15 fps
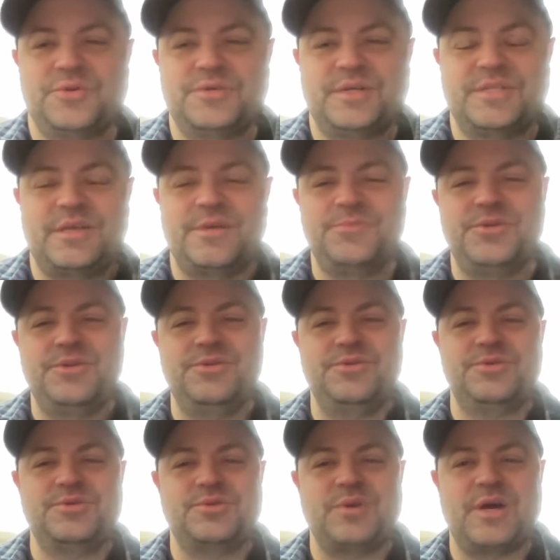So I said, I'm going to do
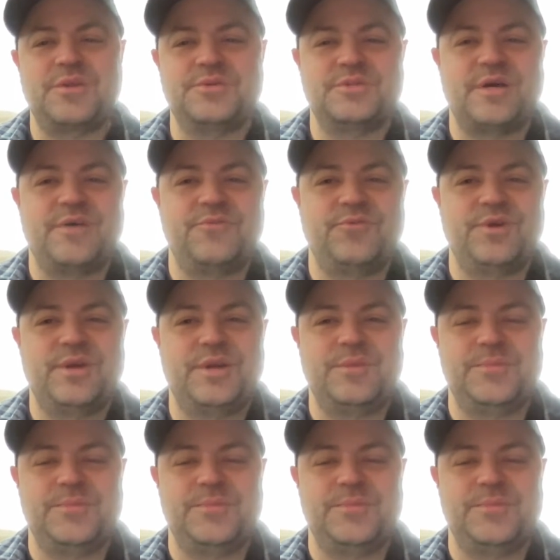the Serato software.